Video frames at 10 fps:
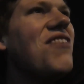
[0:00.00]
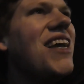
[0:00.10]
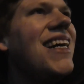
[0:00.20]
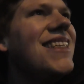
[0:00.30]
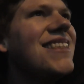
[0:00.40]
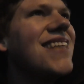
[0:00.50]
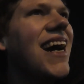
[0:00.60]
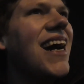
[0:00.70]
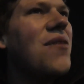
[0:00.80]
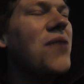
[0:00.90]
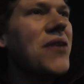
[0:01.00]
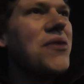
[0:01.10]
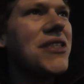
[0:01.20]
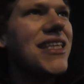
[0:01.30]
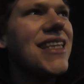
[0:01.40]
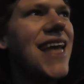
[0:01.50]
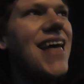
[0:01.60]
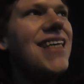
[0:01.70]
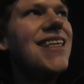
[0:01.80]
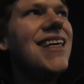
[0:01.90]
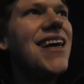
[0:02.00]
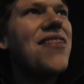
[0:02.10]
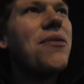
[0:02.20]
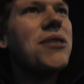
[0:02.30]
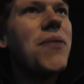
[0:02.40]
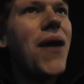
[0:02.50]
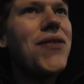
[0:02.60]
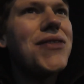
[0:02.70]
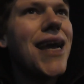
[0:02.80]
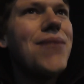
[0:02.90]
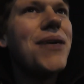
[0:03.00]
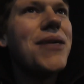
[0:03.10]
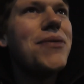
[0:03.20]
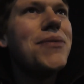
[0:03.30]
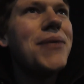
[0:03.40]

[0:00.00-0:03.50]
And when I walked in there was about 10 people,